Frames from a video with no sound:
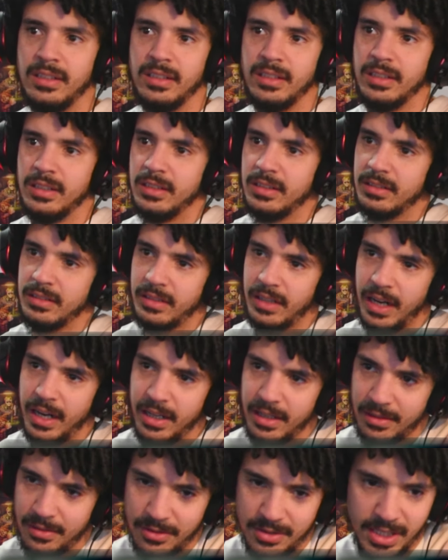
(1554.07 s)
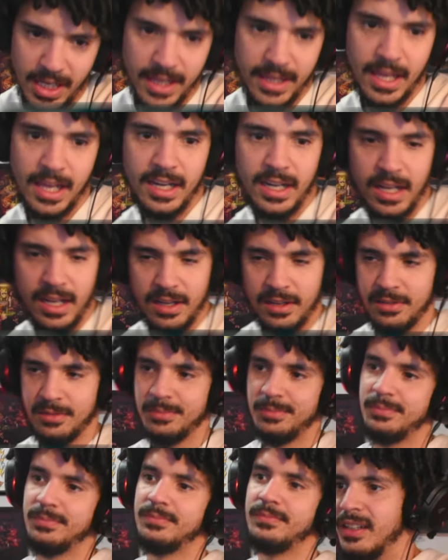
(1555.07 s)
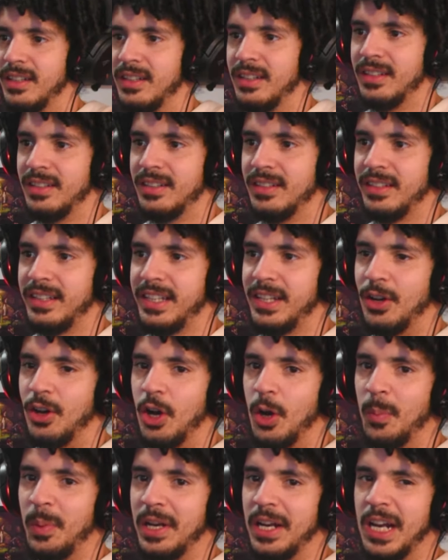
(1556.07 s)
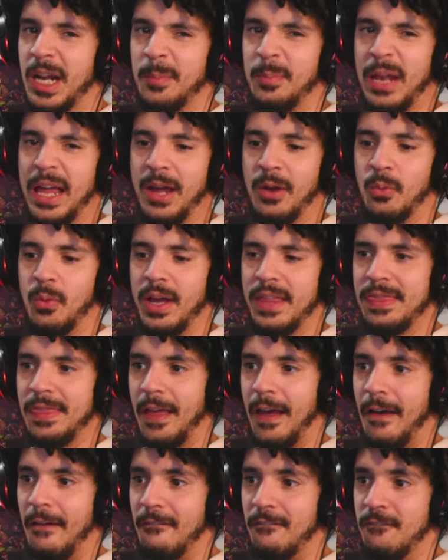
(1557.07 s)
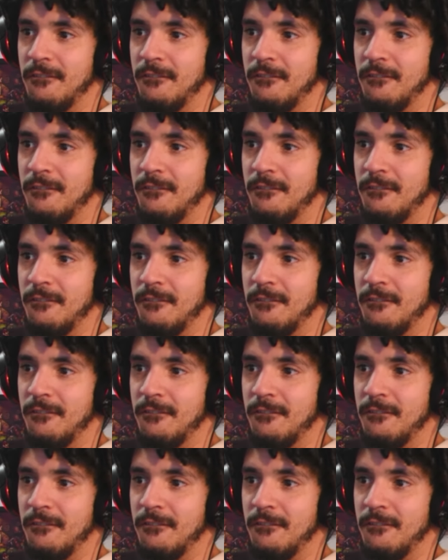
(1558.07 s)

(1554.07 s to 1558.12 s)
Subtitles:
All right, you say that now. You gonna open it up like, what the?